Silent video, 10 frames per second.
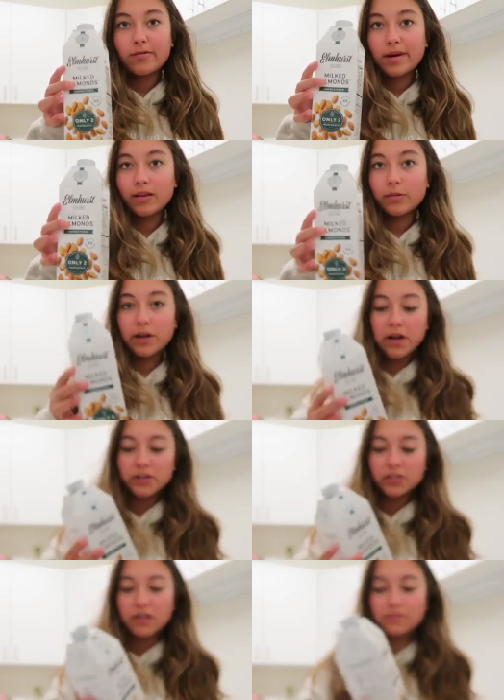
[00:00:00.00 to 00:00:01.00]
For my liquid, I
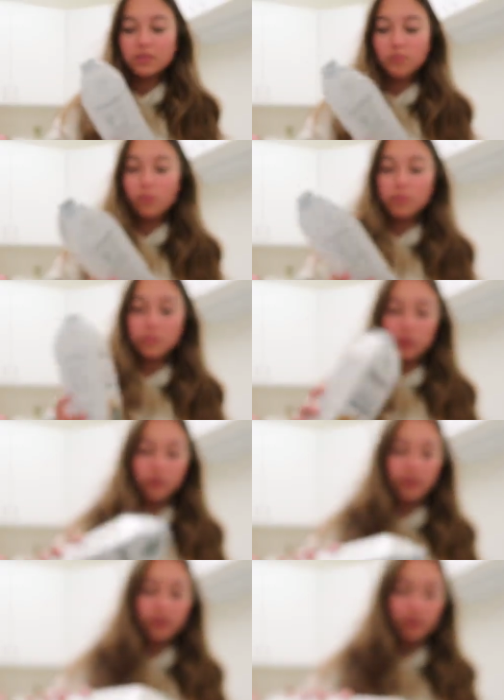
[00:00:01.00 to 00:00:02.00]
just have some almond
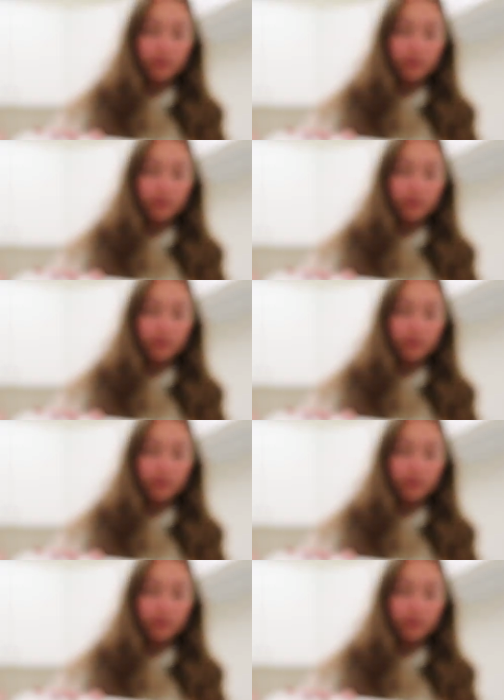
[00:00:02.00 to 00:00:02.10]
milk